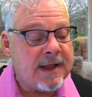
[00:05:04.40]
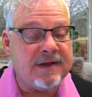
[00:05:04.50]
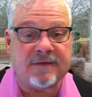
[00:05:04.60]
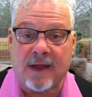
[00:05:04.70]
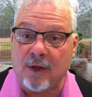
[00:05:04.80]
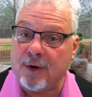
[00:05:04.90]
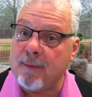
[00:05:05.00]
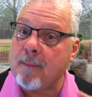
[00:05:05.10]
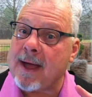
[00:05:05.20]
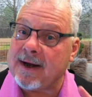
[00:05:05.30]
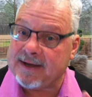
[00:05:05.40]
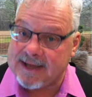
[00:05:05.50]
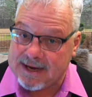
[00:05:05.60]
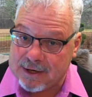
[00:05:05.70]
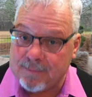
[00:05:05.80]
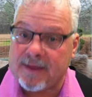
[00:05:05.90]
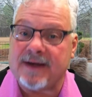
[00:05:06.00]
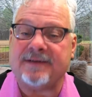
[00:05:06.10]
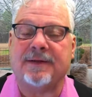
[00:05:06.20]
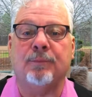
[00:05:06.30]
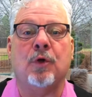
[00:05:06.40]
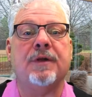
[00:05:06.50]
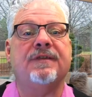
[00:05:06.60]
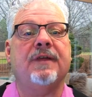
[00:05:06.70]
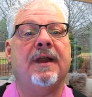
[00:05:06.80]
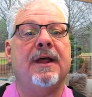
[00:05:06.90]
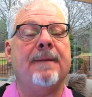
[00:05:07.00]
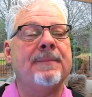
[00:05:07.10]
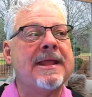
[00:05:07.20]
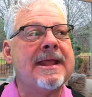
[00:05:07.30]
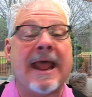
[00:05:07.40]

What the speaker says: he's telling them about a kingdom that he's going to set up,